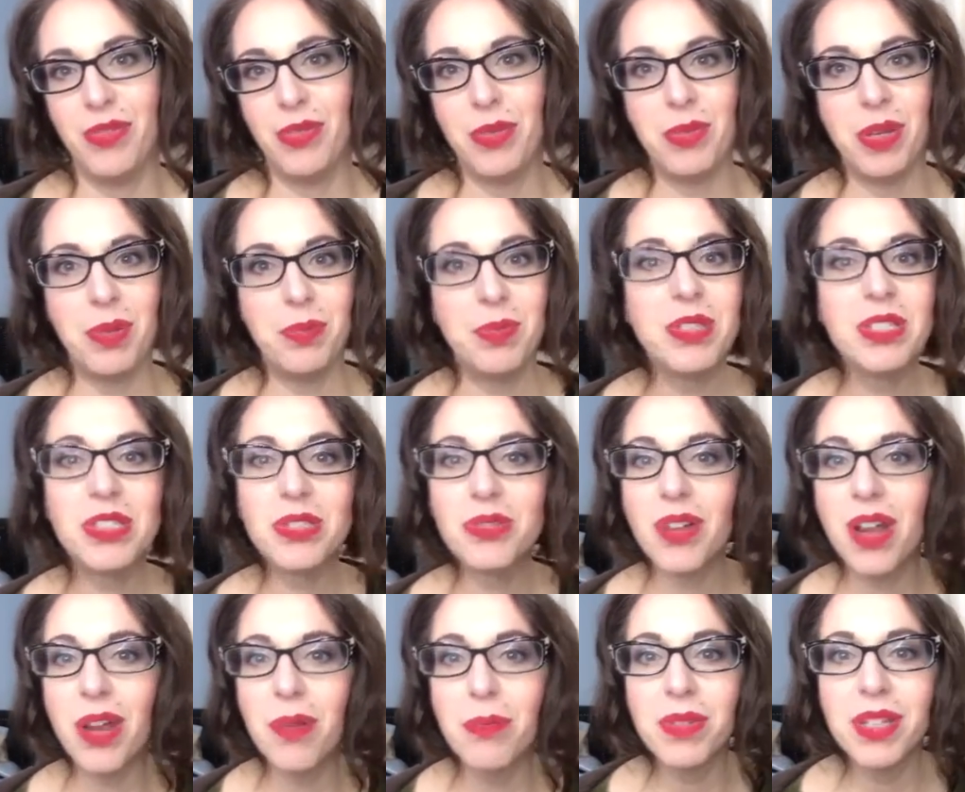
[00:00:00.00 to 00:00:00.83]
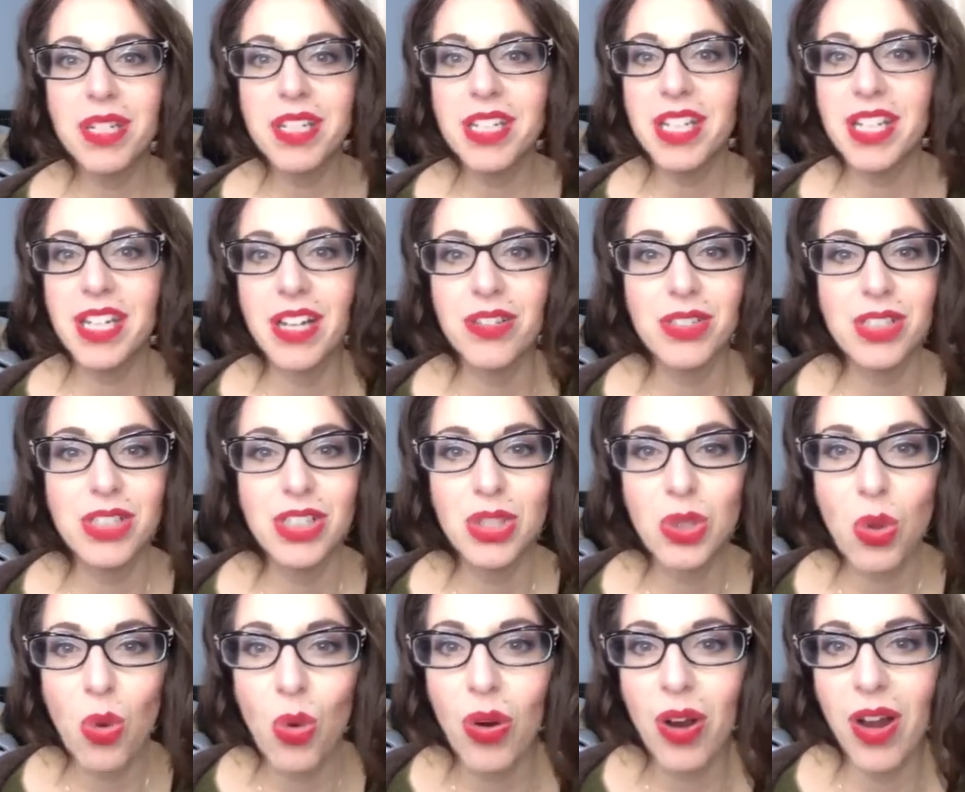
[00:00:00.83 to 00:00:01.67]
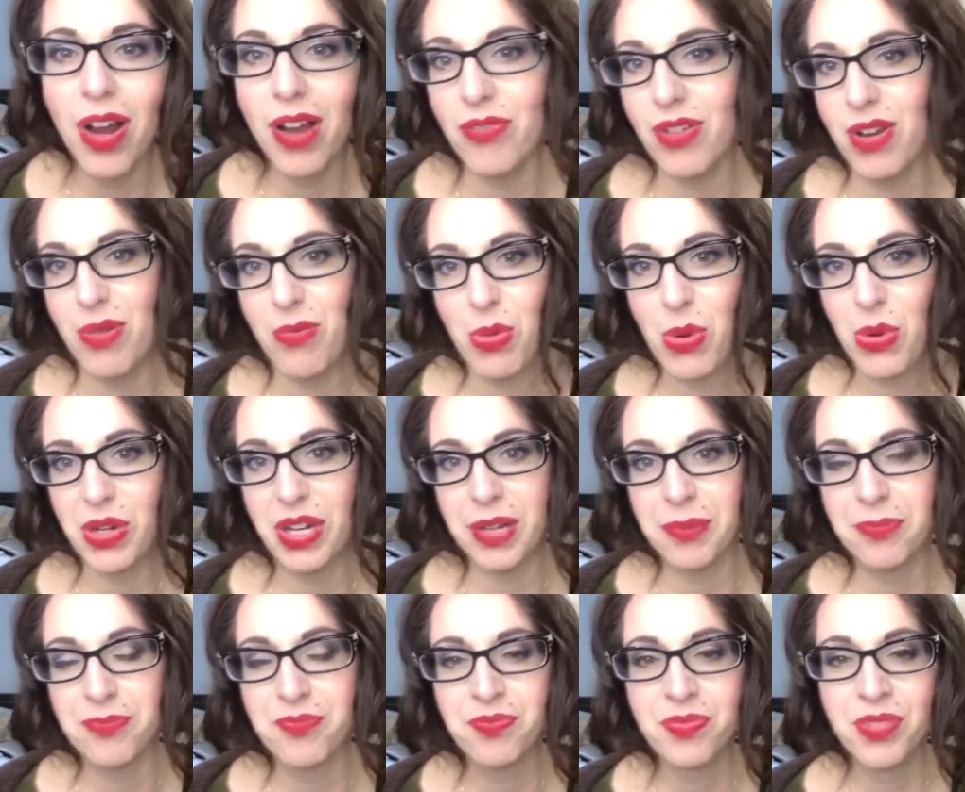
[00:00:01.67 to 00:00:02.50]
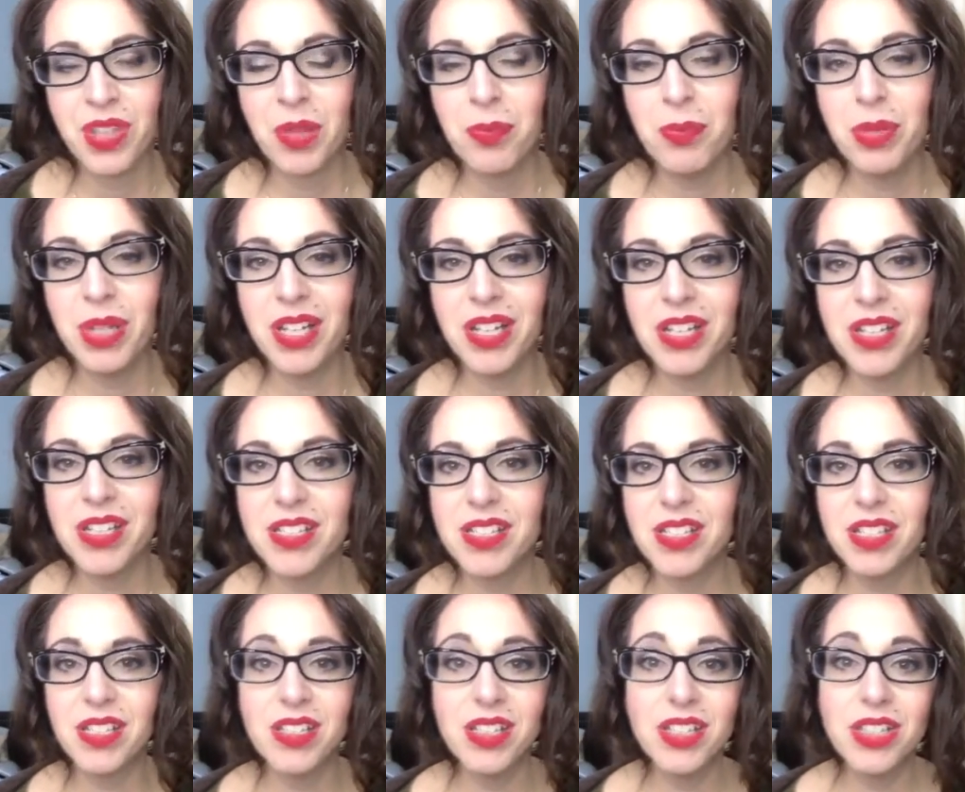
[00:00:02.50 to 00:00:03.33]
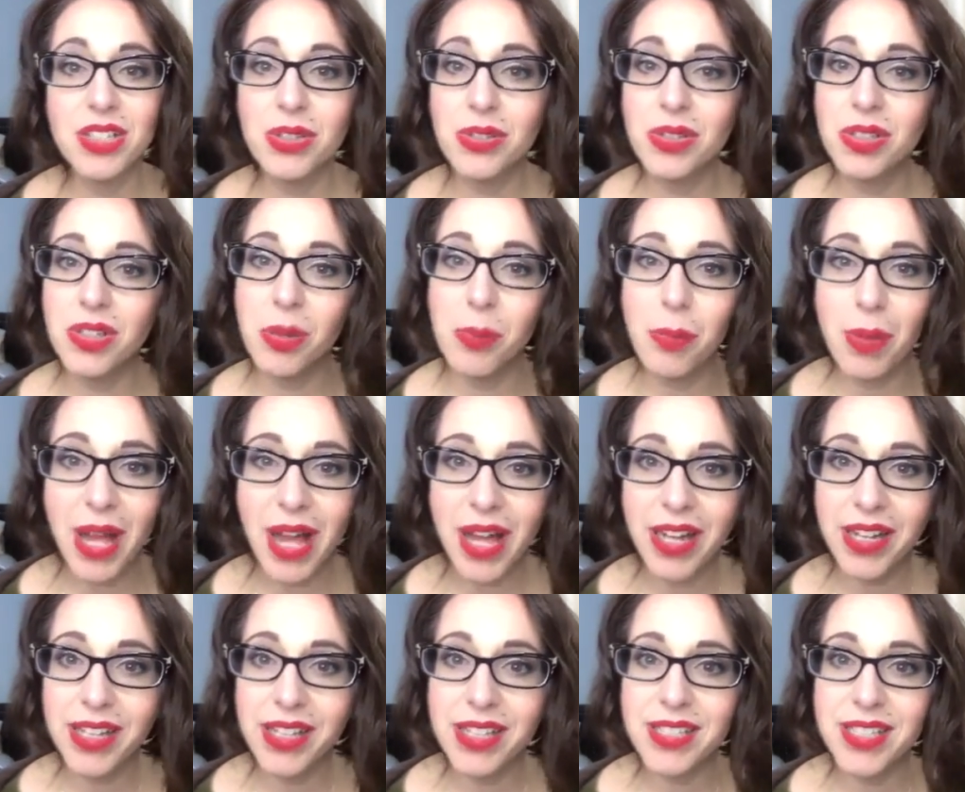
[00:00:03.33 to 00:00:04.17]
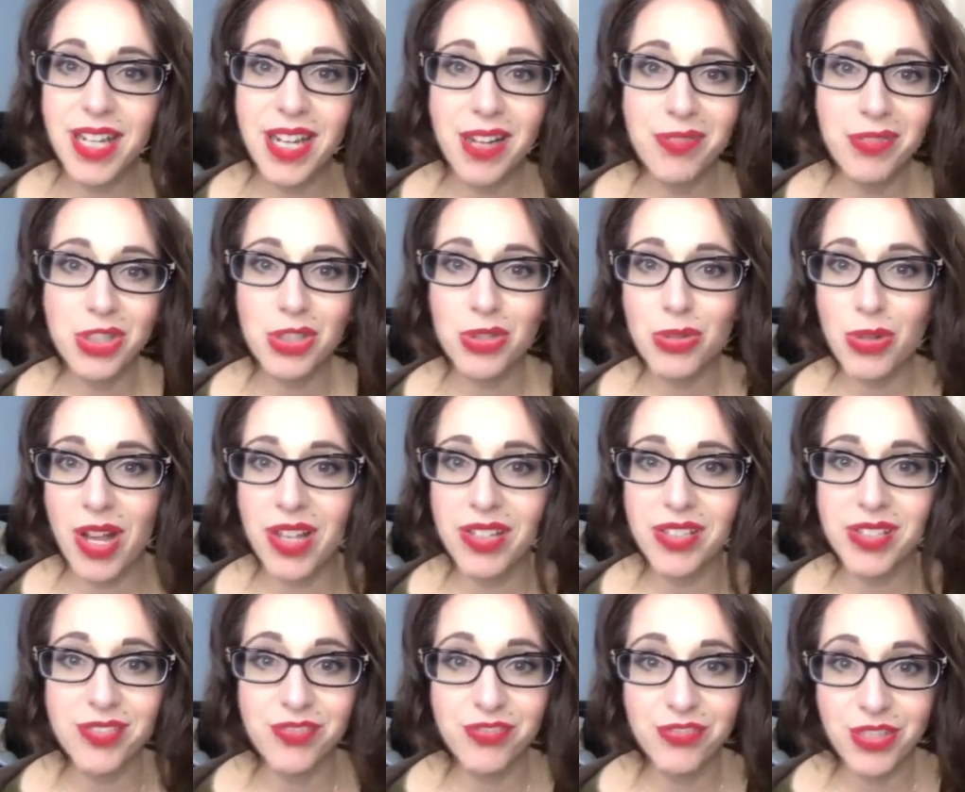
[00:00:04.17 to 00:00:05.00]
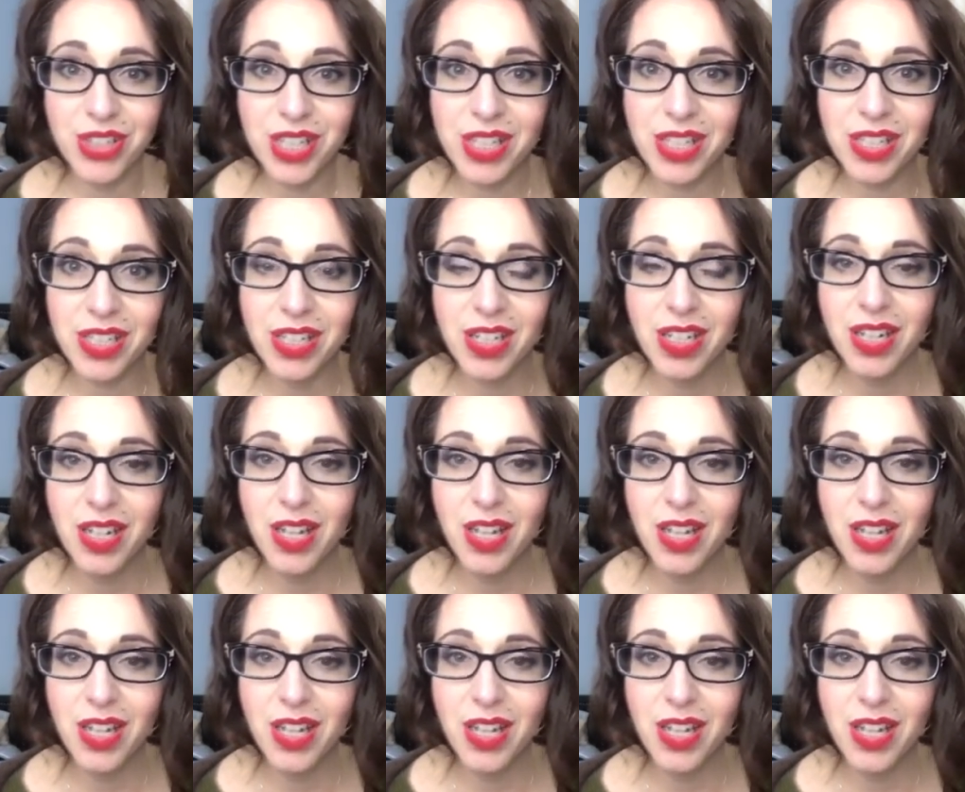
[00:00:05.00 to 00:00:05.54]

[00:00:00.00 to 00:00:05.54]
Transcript: We might be scrambling to get out the door every morning because the 2 little bodies that I have to dress and feed.